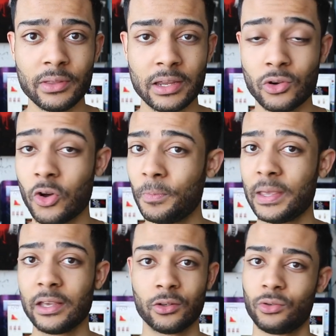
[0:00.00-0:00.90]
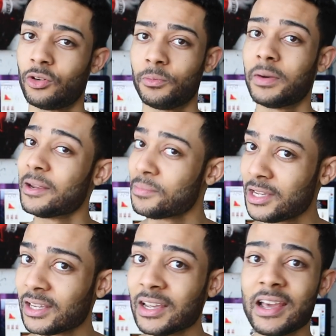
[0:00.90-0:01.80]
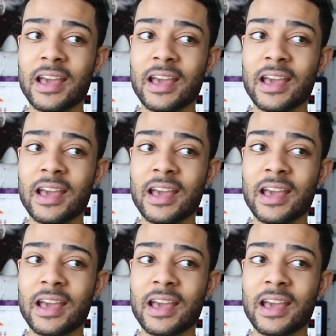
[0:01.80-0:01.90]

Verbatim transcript: They're not being controlled by me.